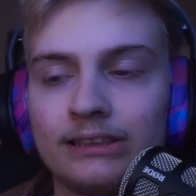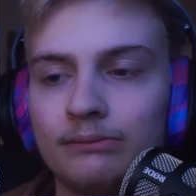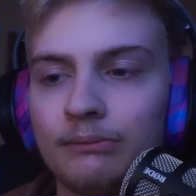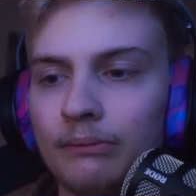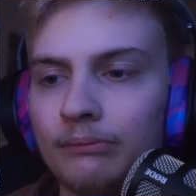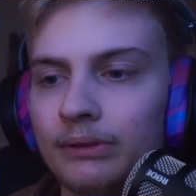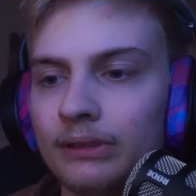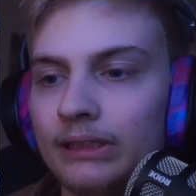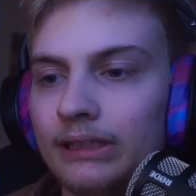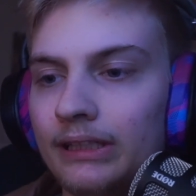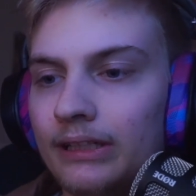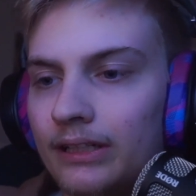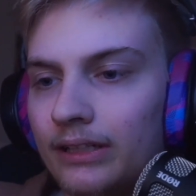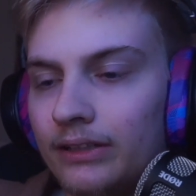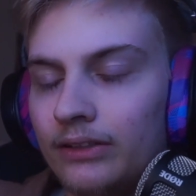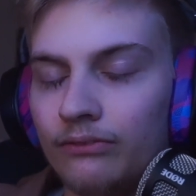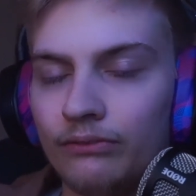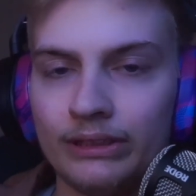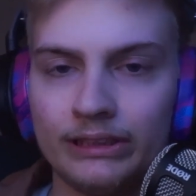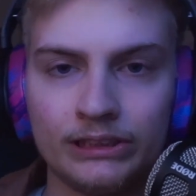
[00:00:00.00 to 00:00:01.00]
You remember the uh,
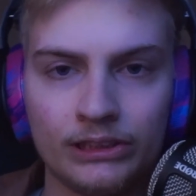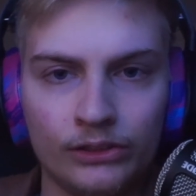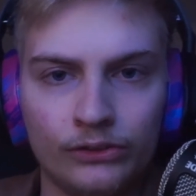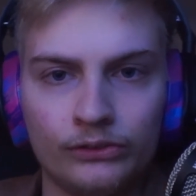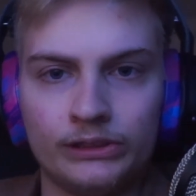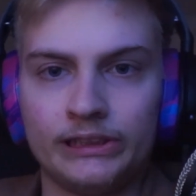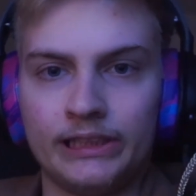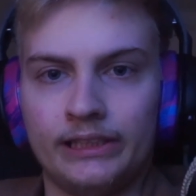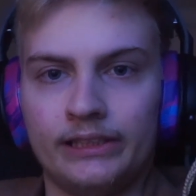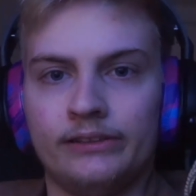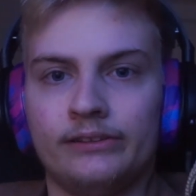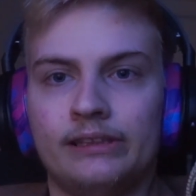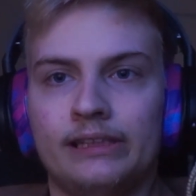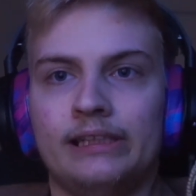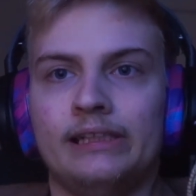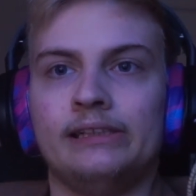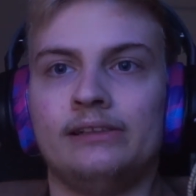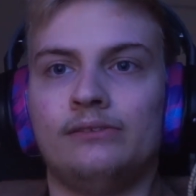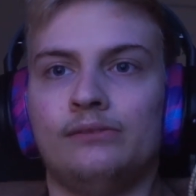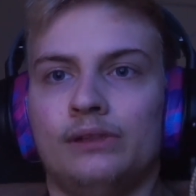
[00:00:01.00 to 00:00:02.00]
the Rizzo chair
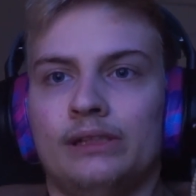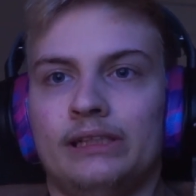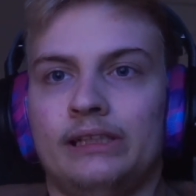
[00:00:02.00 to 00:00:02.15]
thing where